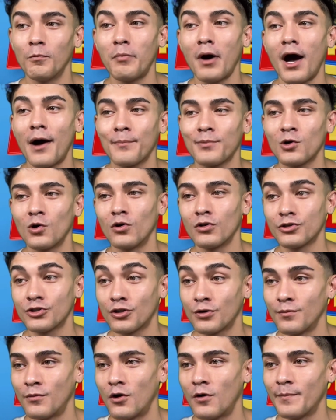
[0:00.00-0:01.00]
pop
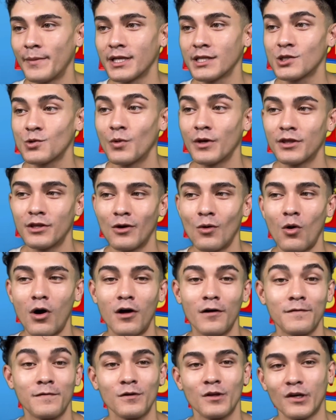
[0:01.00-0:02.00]
culture moments with you
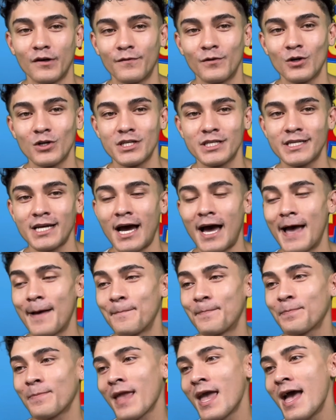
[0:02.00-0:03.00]
all for the first
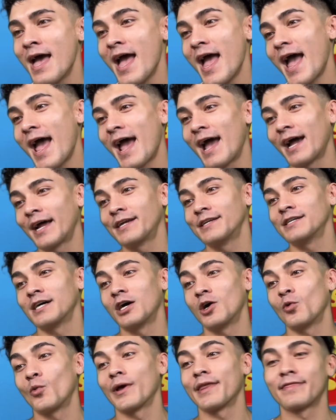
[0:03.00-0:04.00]
time. And
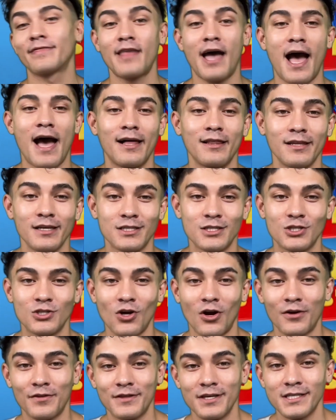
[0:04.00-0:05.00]
with that, let's
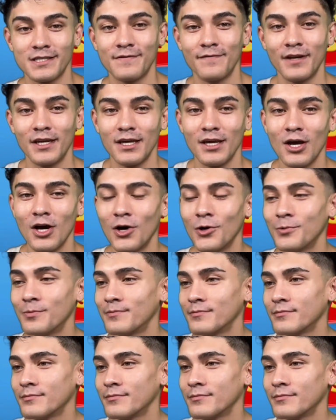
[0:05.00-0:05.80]
start this video.